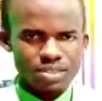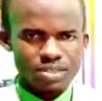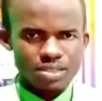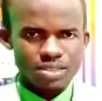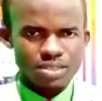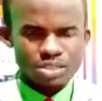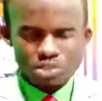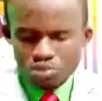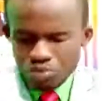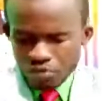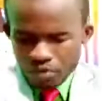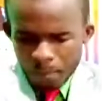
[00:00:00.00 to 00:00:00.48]

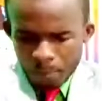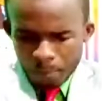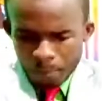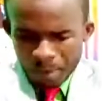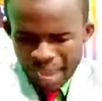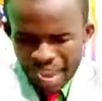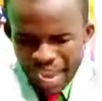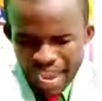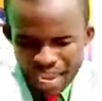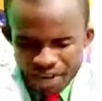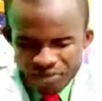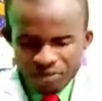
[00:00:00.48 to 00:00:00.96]
You
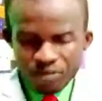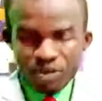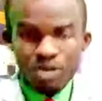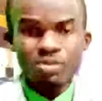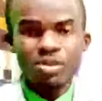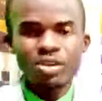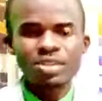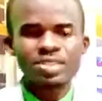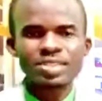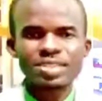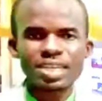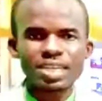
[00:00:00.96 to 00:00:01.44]
repent from
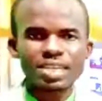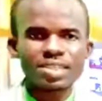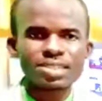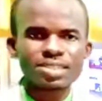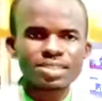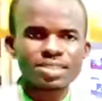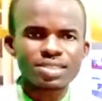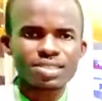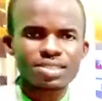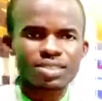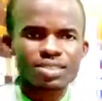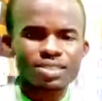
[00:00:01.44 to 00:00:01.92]
your
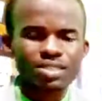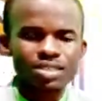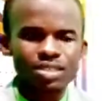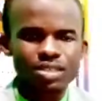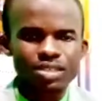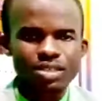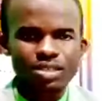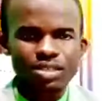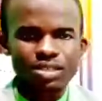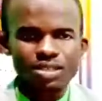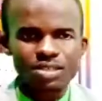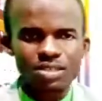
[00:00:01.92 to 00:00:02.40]
sins.
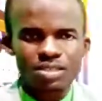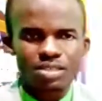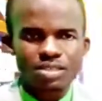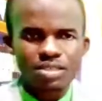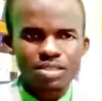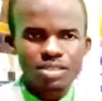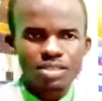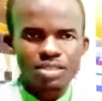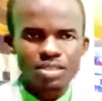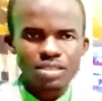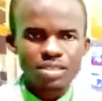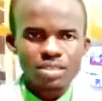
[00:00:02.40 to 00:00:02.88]

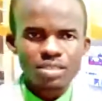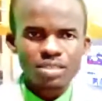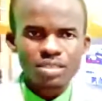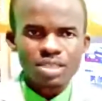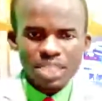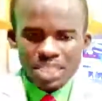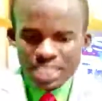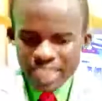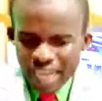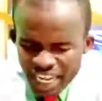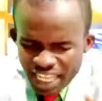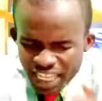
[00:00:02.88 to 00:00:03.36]

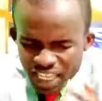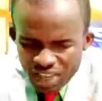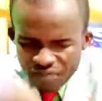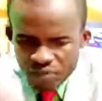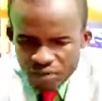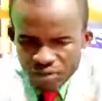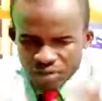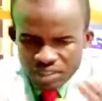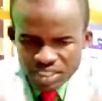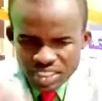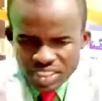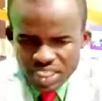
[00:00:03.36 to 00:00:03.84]
That
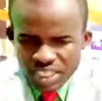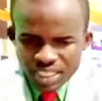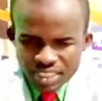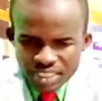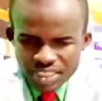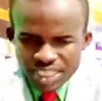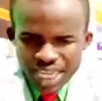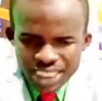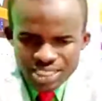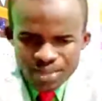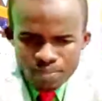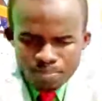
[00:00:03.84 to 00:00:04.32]
evil deed
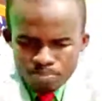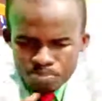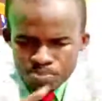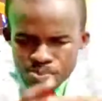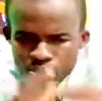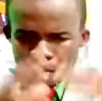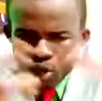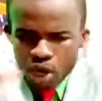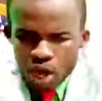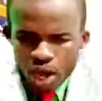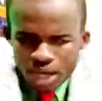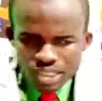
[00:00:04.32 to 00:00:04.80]
that
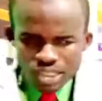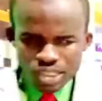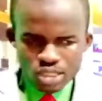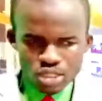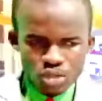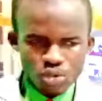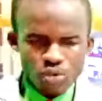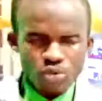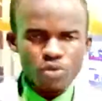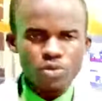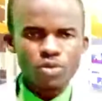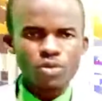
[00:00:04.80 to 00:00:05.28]
blocks
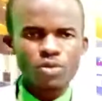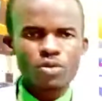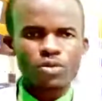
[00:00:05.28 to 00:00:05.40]
you